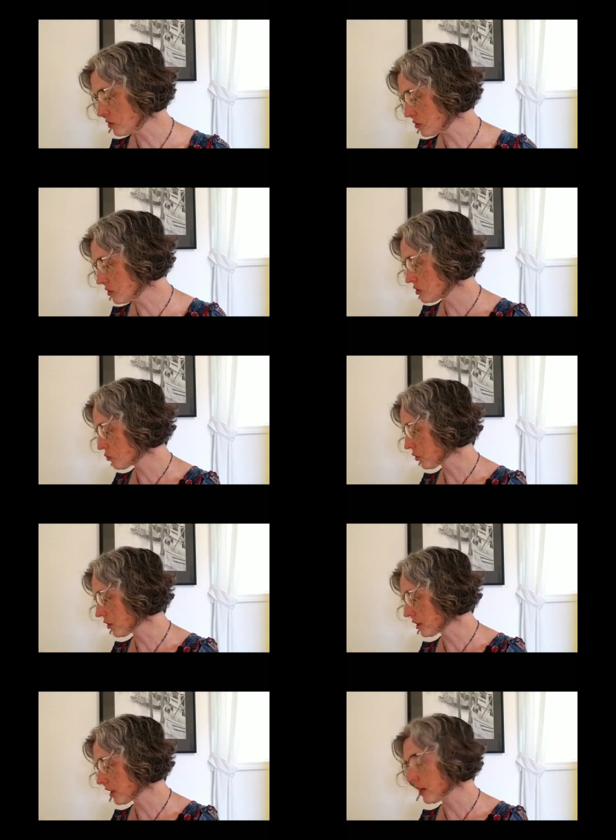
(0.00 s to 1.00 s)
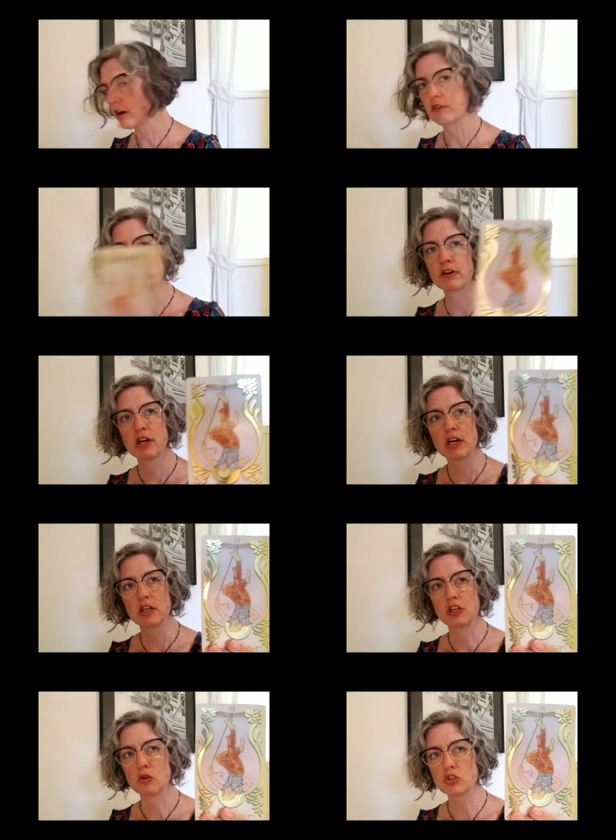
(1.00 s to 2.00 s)
You do this work of
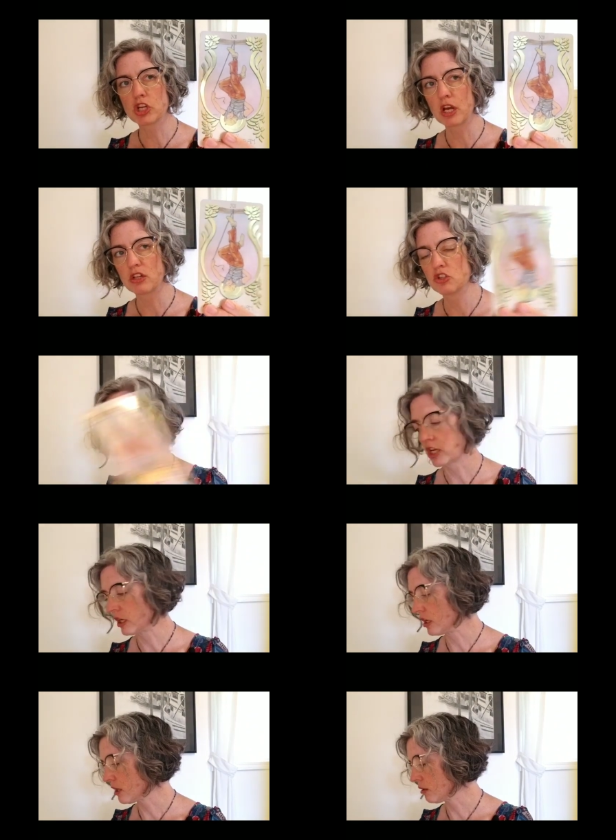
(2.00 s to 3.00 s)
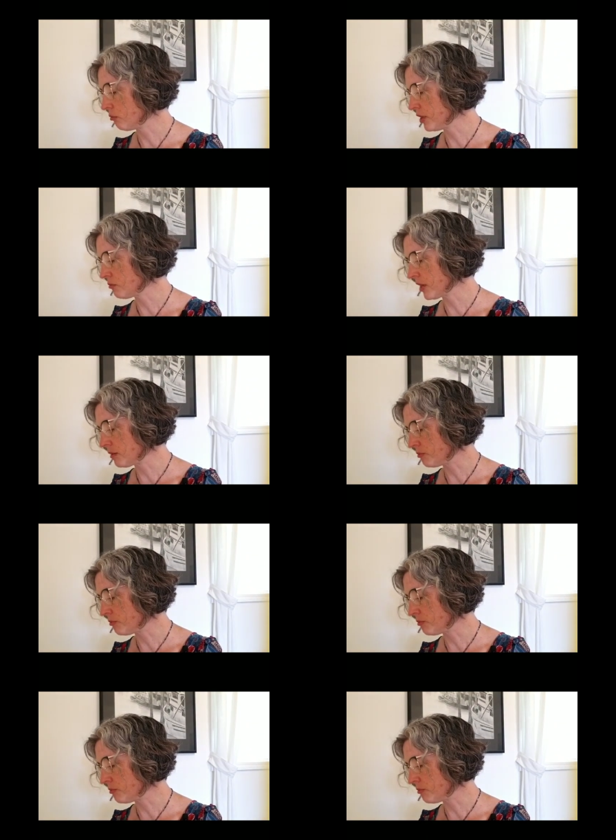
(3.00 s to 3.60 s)
you know changing a bit by